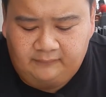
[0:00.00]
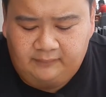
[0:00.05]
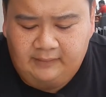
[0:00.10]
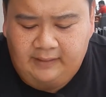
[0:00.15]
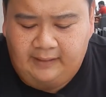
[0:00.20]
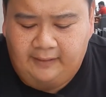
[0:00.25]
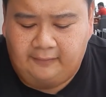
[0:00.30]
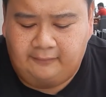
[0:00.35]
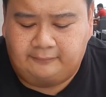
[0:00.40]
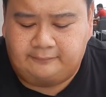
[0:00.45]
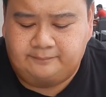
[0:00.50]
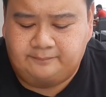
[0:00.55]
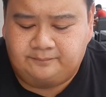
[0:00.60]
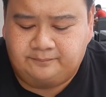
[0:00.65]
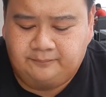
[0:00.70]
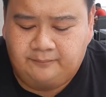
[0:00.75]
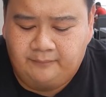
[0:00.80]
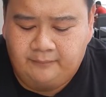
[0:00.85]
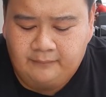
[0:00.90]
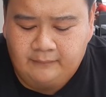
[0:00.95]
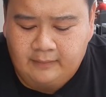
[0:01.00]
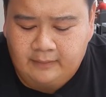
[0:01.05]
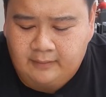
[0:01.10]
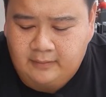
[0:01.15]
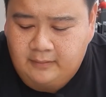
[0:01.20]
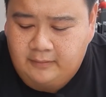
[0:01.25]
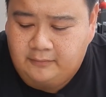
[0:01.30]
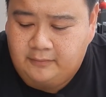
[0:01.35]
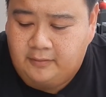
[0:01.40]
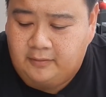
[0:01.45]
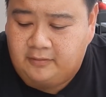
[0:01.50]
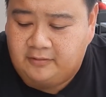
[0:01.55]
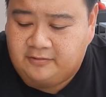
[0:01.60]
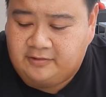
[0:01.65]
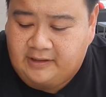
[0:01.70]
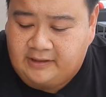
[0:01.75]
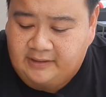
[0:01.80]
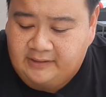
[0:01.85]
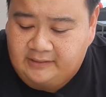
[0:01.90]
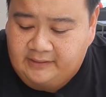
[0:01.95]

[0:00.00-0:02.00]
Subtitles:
Now, we'll try